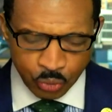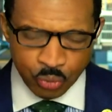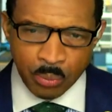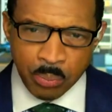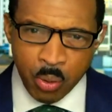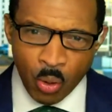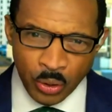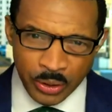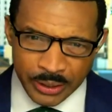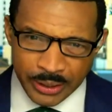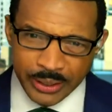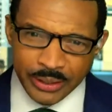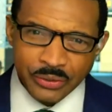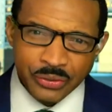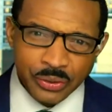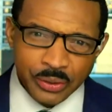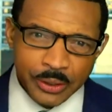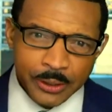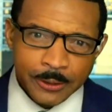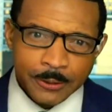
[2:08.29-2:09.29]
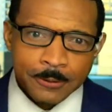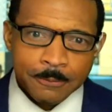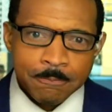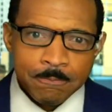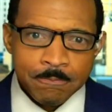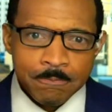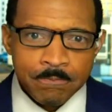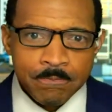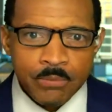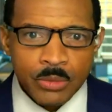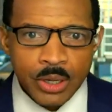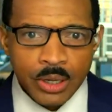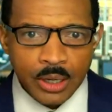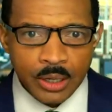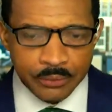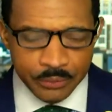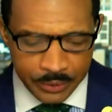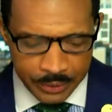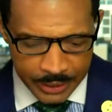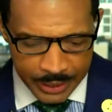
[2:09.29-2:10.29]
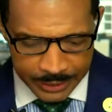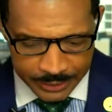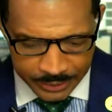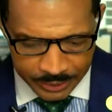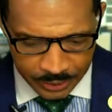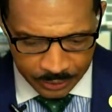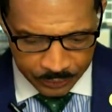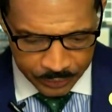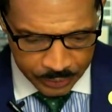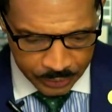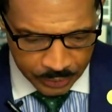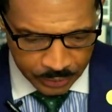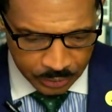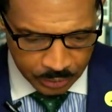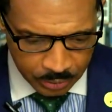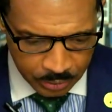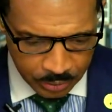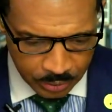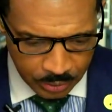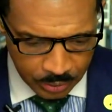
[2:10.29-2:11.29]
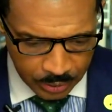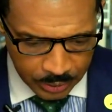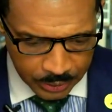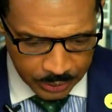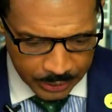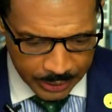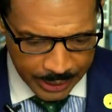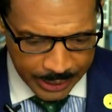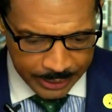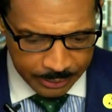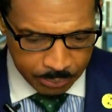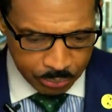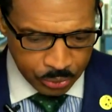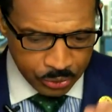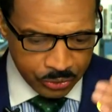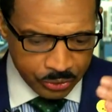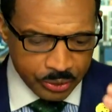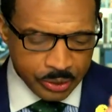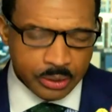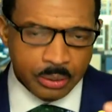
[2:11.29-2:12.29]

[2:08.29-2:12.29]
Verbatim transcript: reported incident of the activity in Cambridge. The